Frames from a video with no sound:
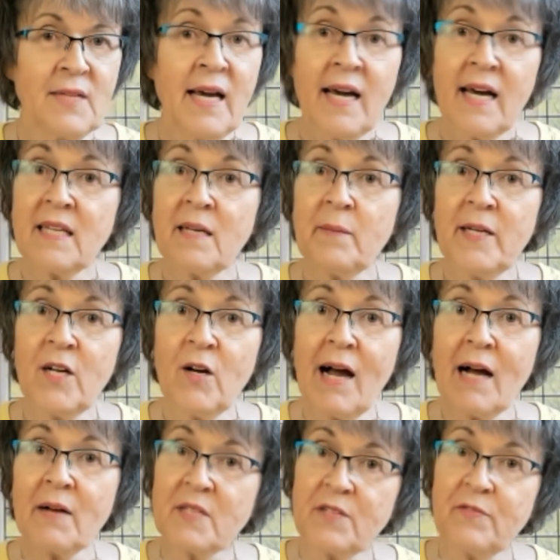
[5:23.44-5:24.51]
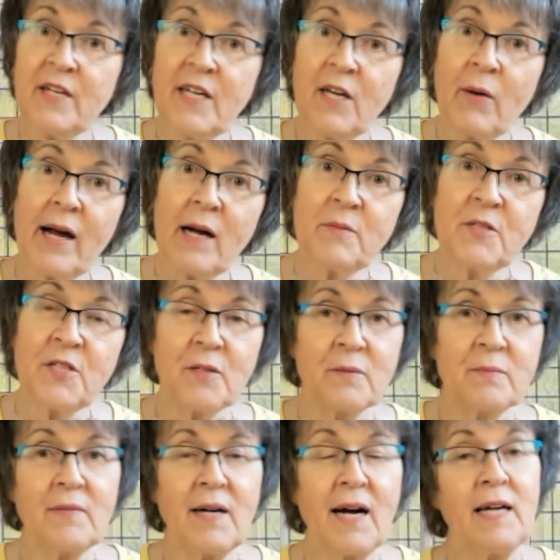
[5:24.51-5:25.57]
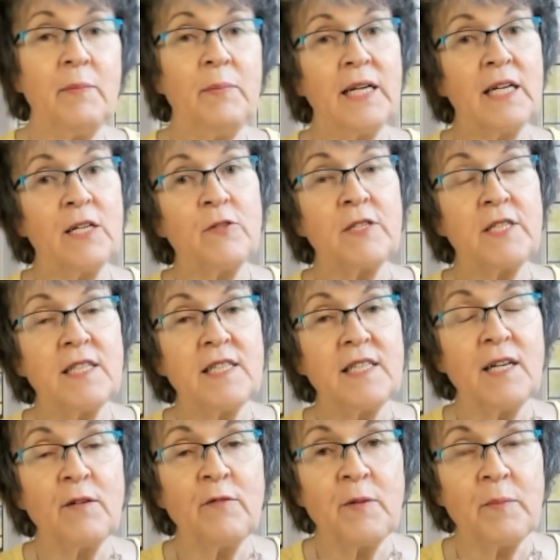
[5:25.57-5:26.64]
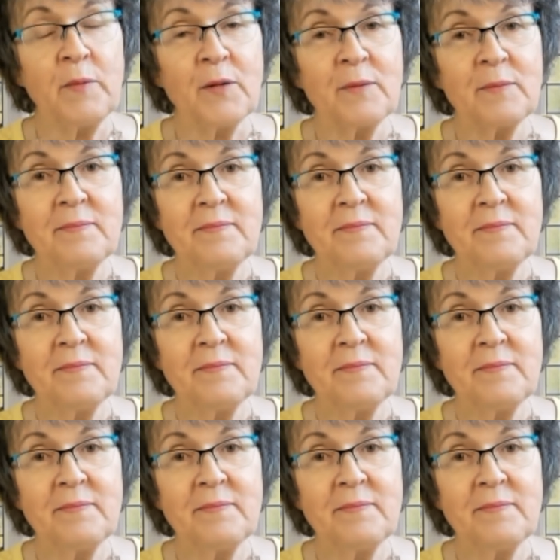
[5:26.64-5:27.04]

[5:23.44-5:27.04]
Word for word: And let me know how this video helped you. I'd be interested to hear from you.